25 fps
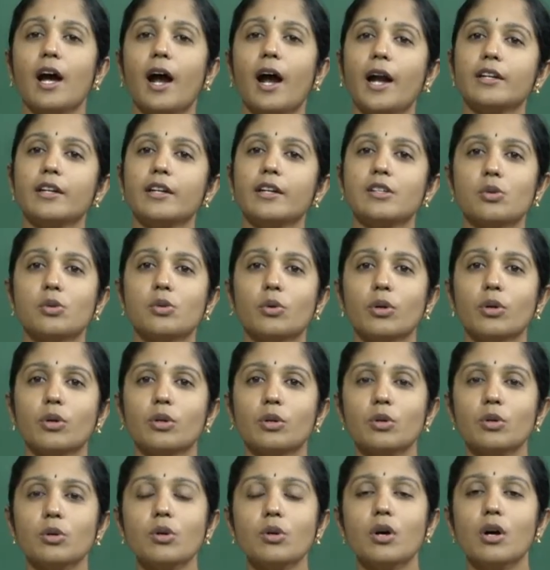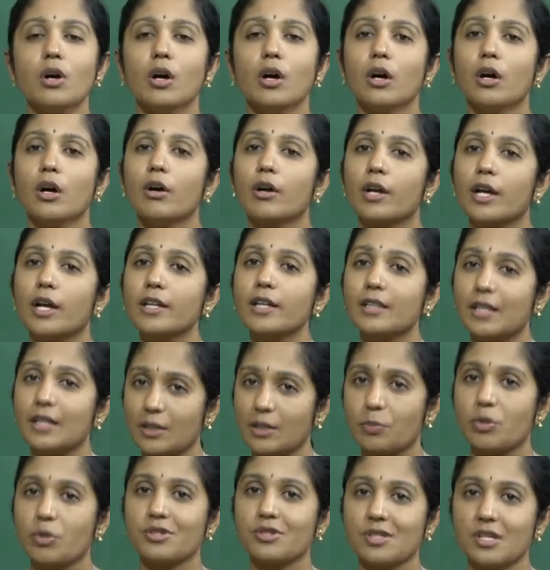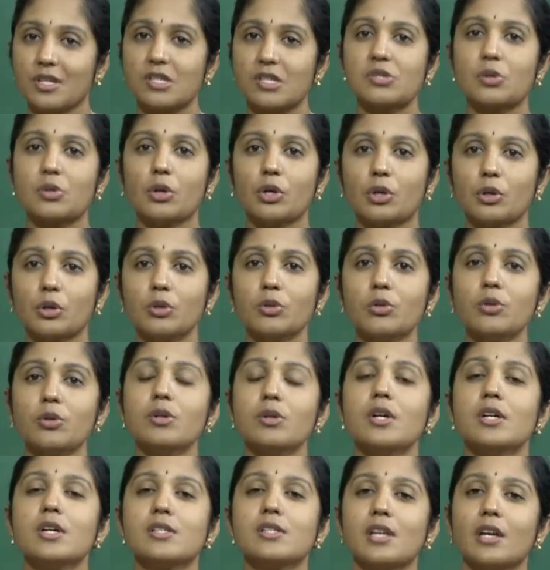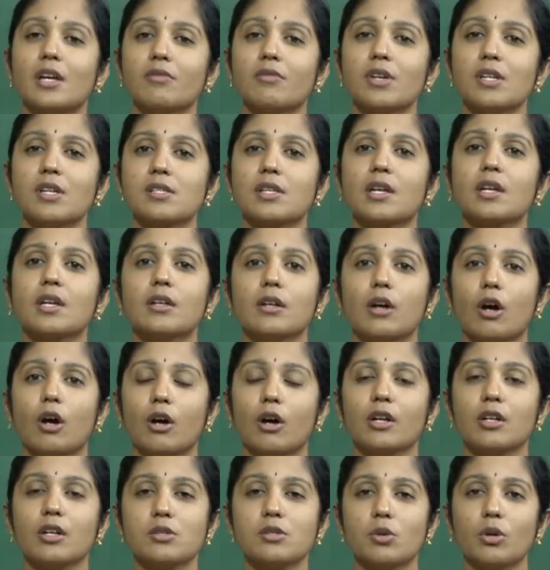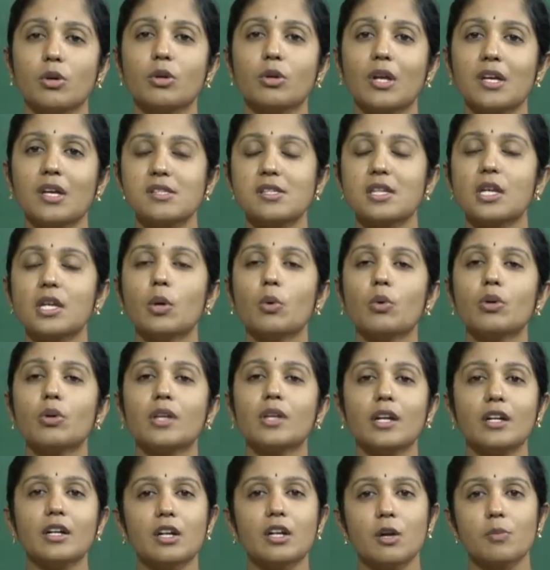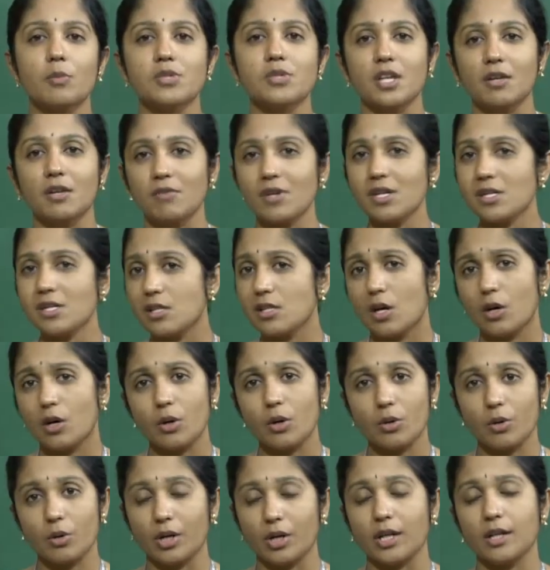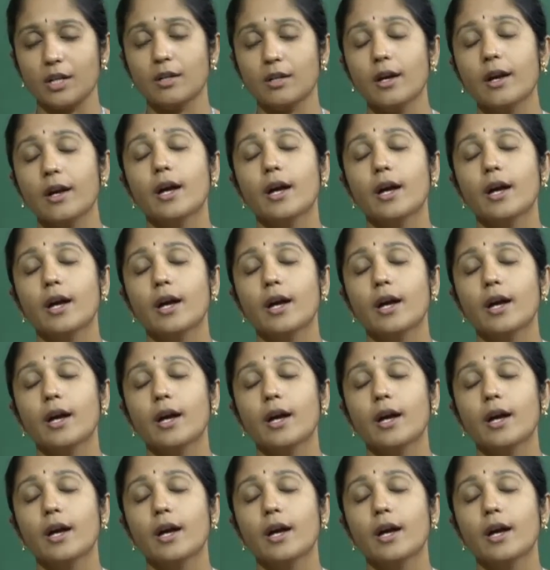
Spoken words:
and it is going to, okay, that the processor is going to service or it is going to execute the interrupt service routine.